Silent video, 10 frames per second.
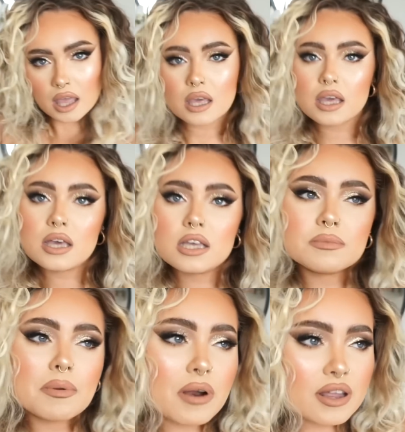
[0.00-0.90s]
It's my
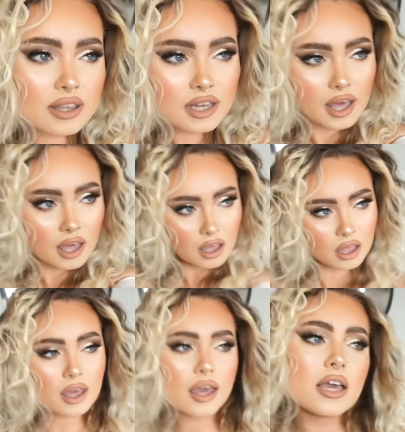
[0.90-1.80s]
birthday.
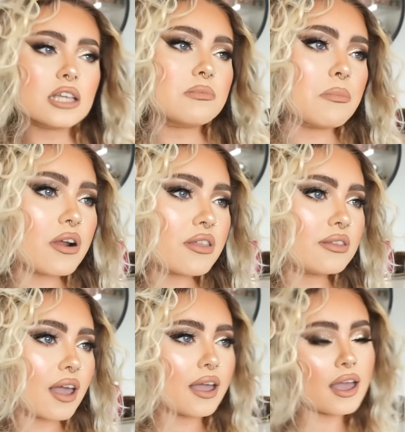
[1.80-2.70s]
It's my birthday.
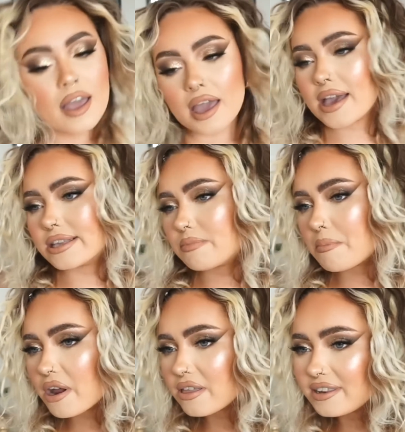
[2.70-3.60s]
It's my
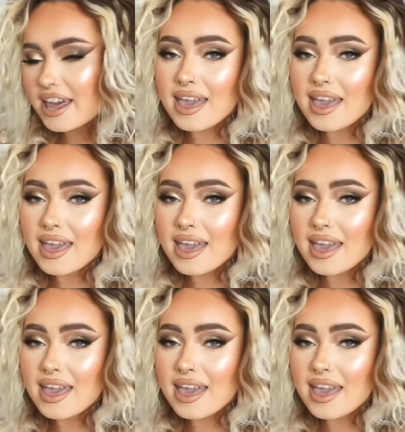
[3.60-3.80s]
birthday.